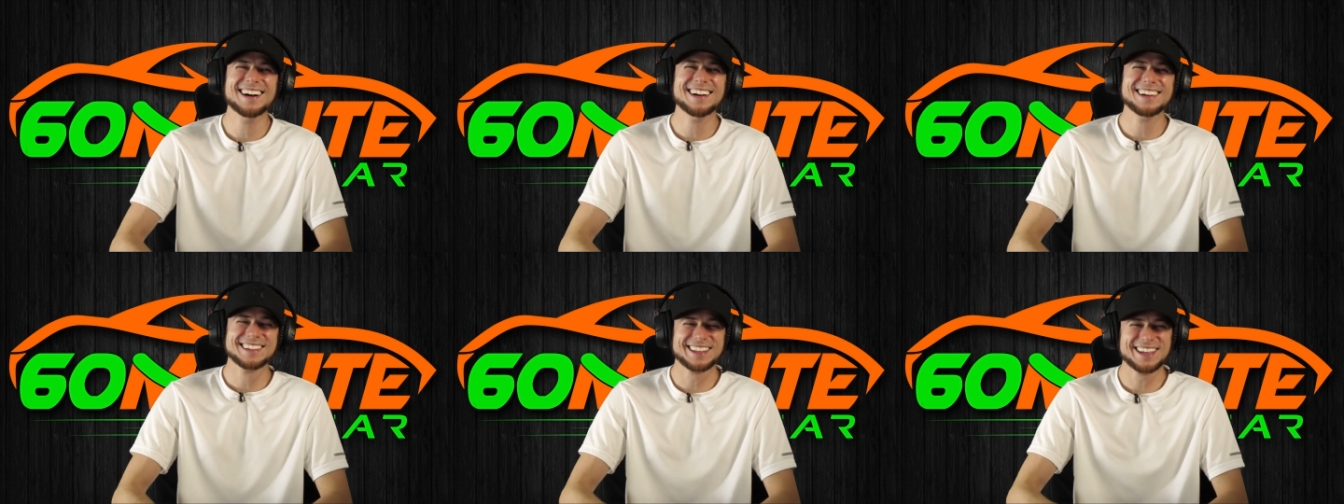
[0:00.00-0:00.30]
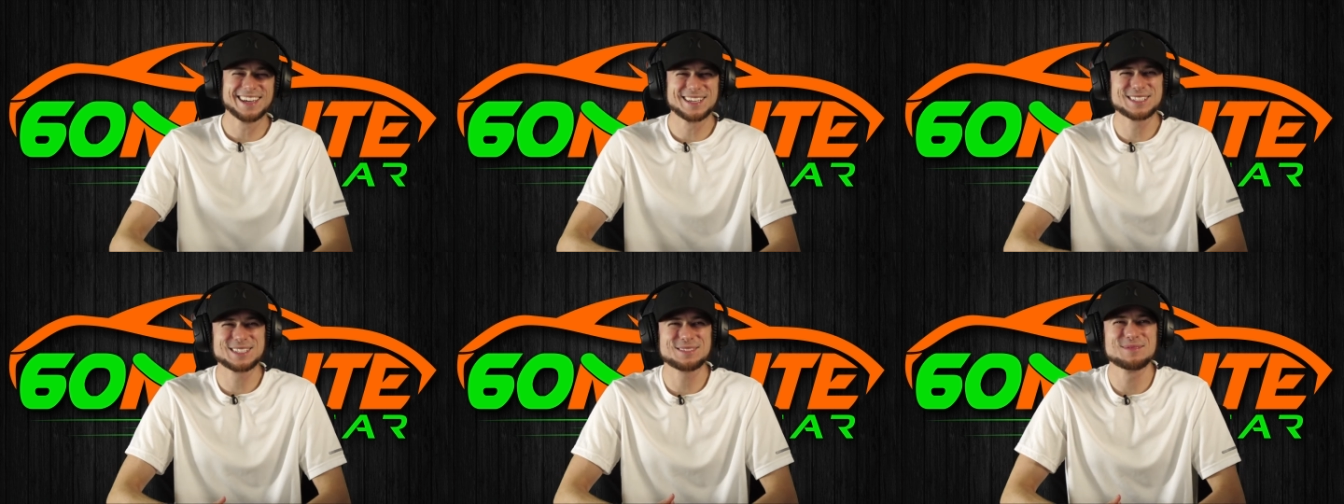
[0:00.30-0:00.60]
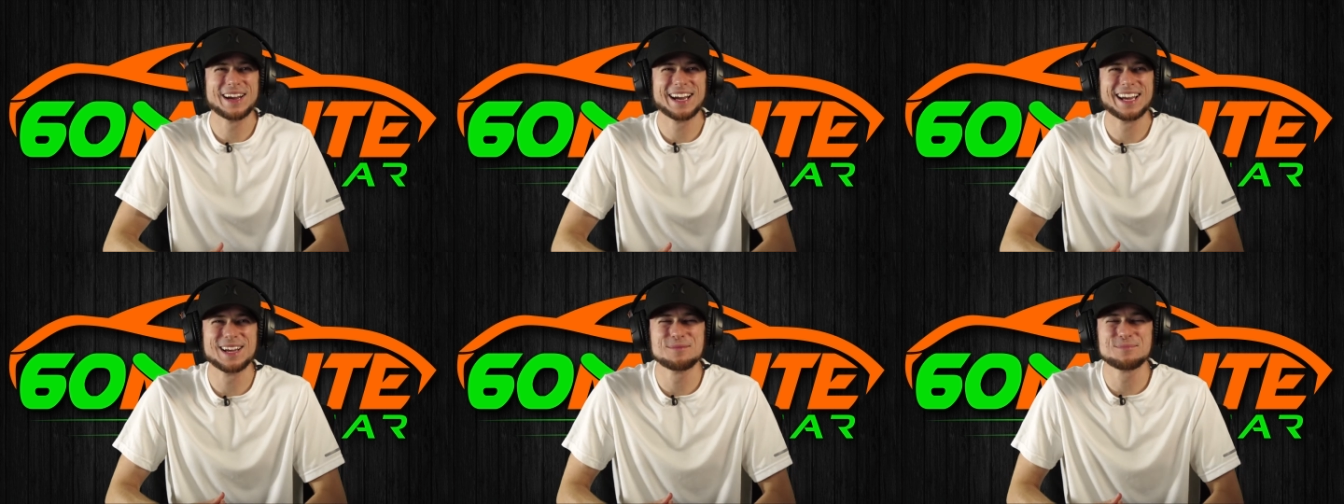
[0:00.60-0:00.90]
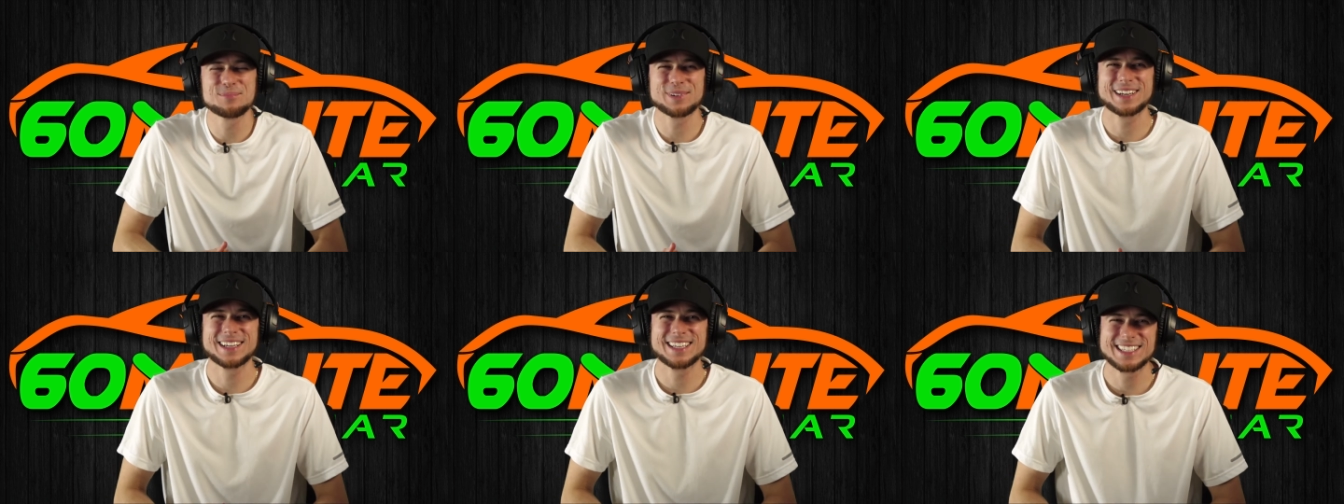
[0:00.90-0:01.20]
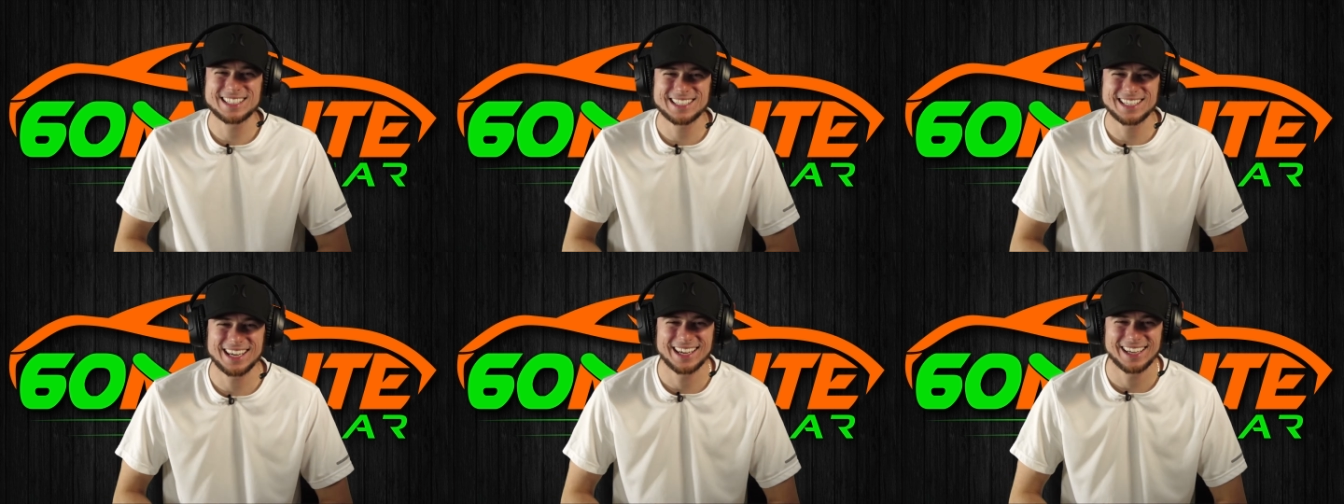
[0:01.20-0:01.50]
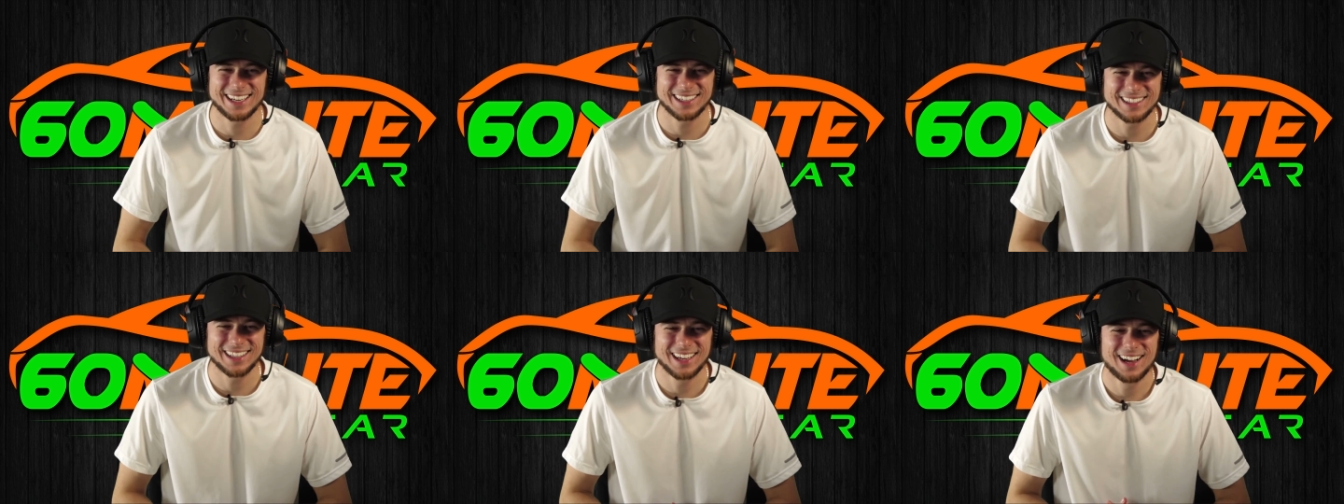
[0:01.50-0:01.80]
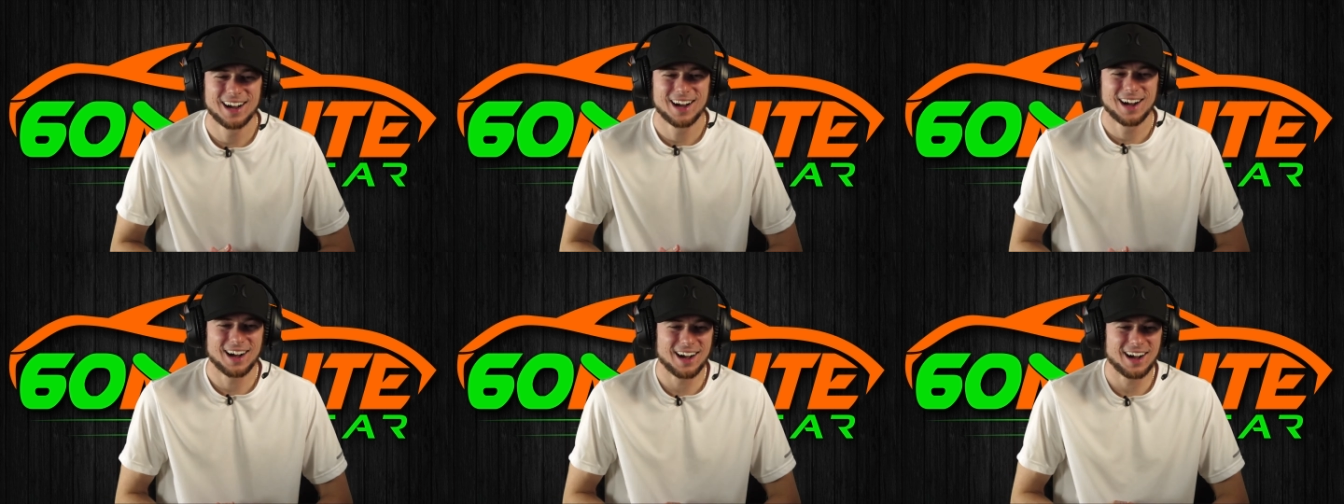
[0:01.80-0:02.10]
Thanks, man. Appreciate it.
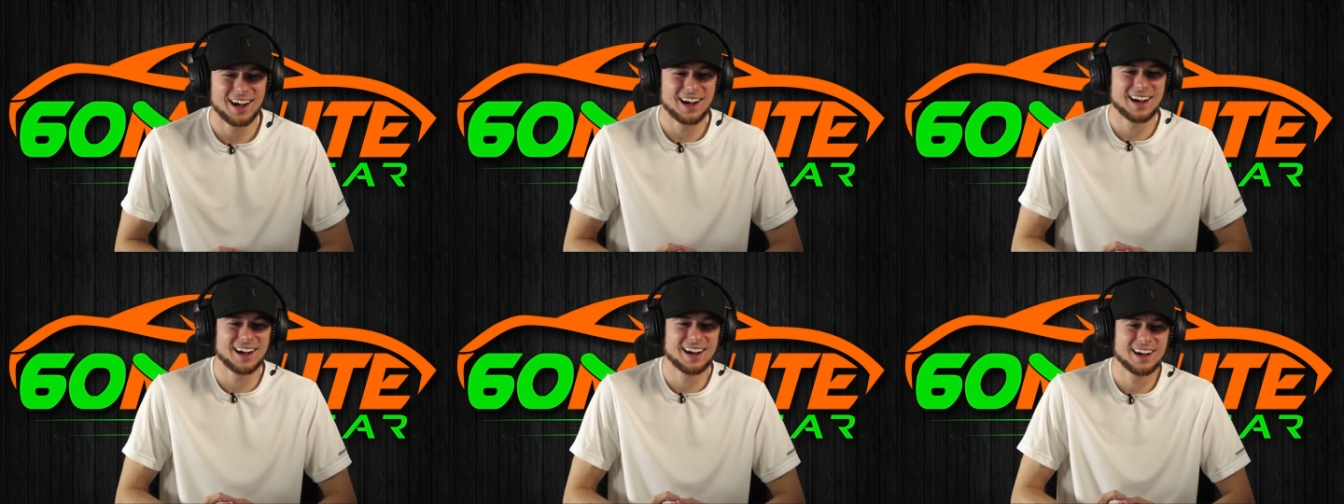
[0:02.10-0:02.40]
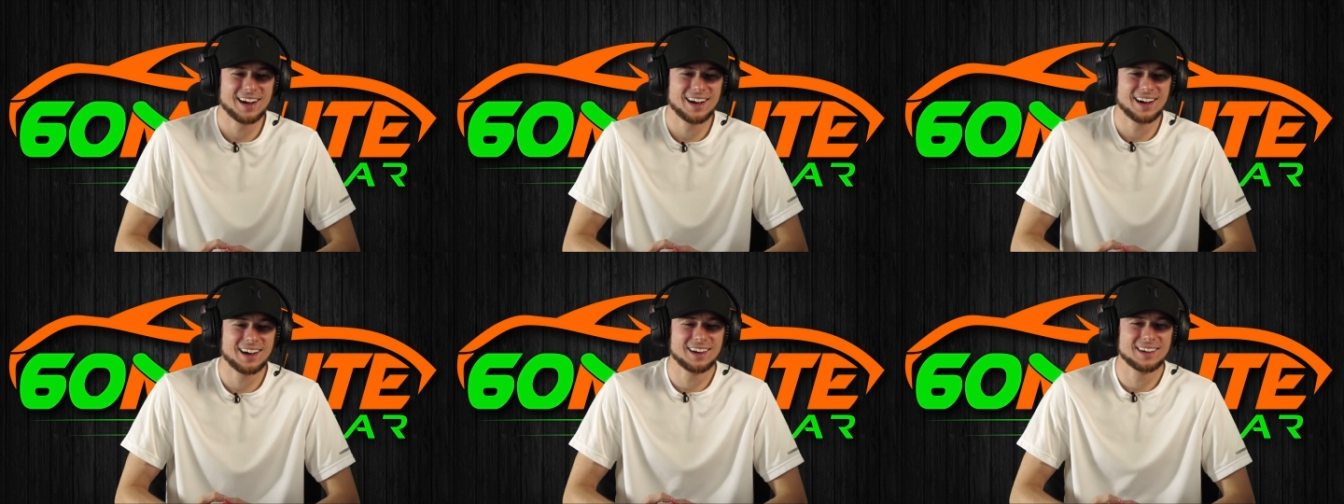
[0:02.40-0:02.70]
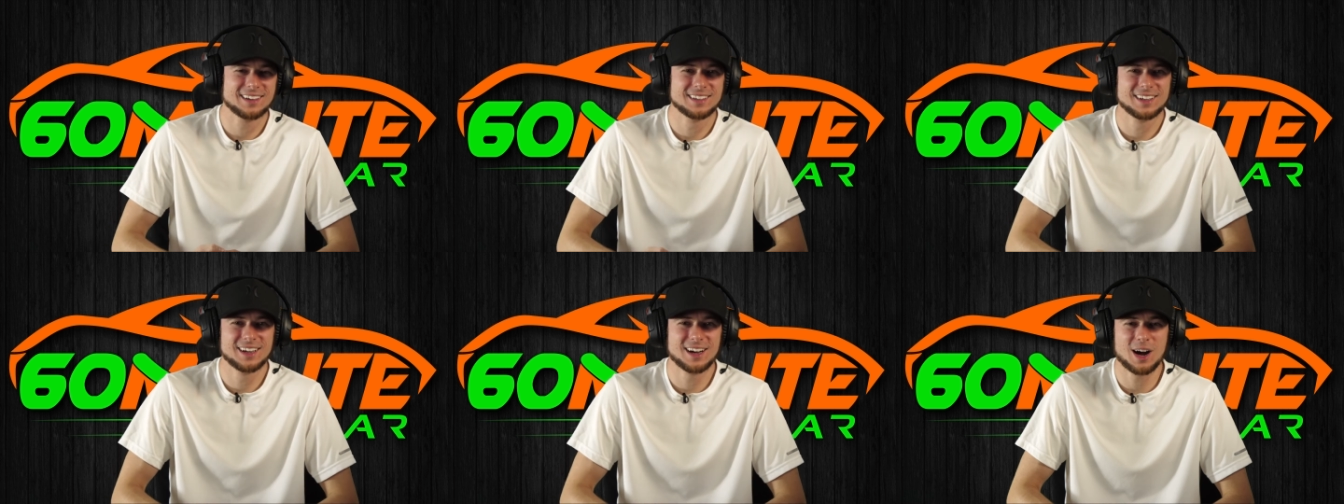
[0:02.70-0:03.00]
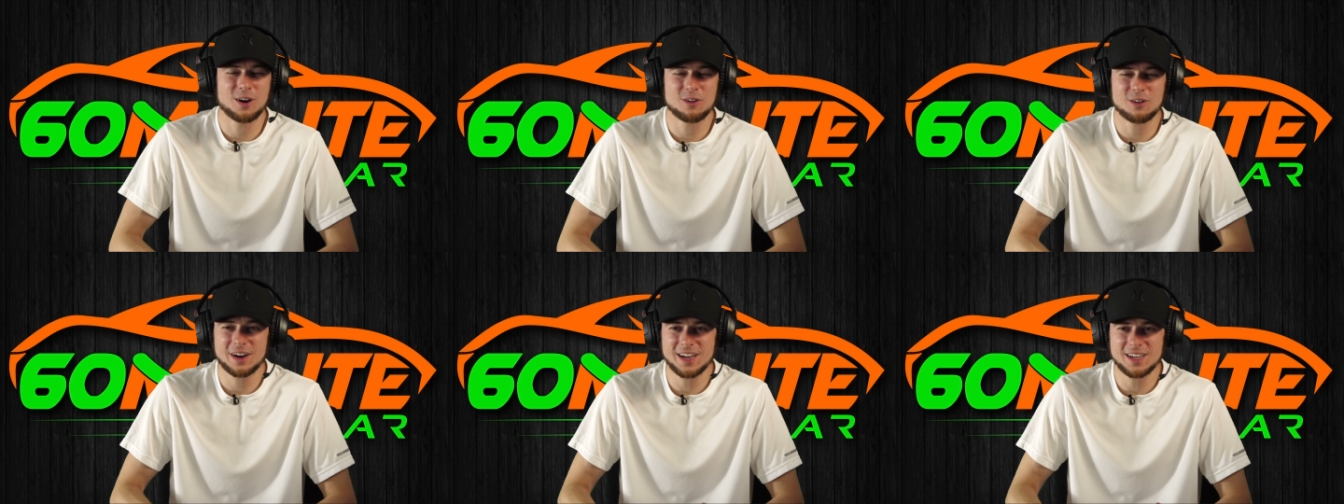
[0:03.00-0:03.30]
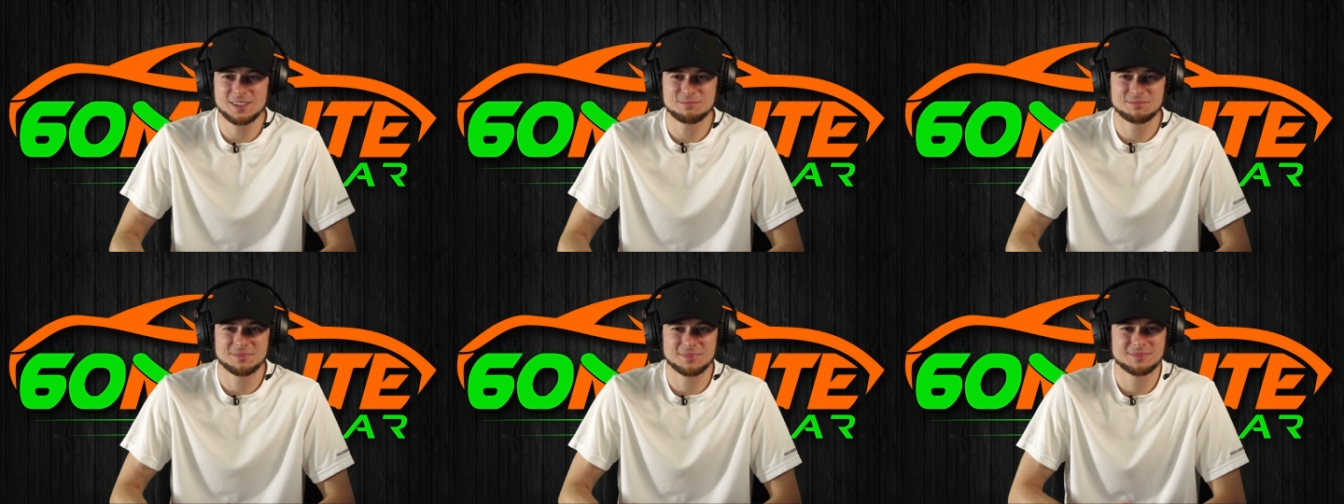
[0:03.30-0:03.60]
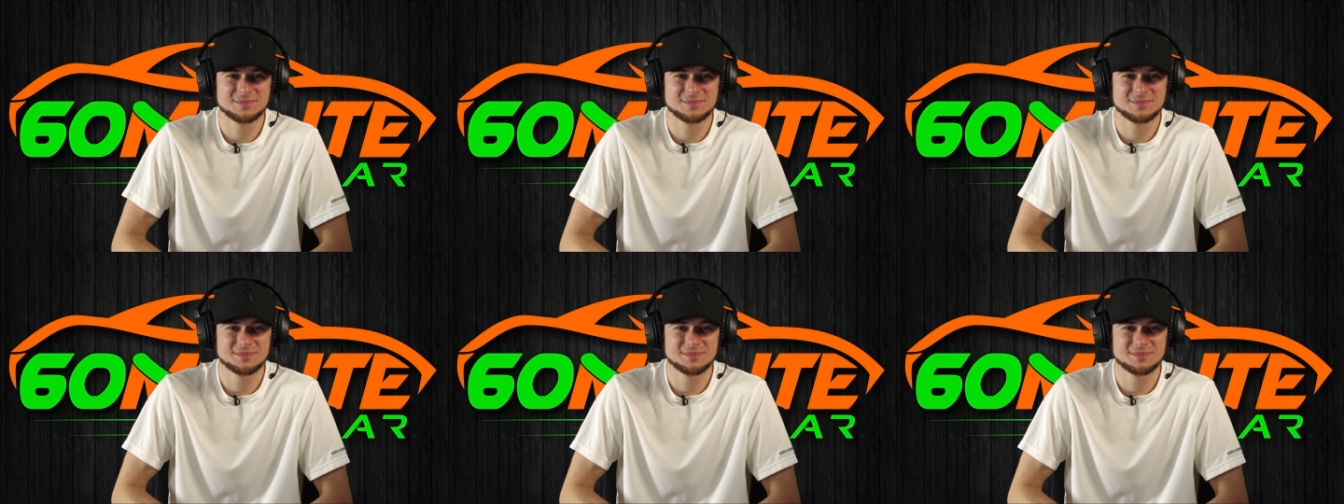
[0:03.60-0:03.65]
Uh, all right.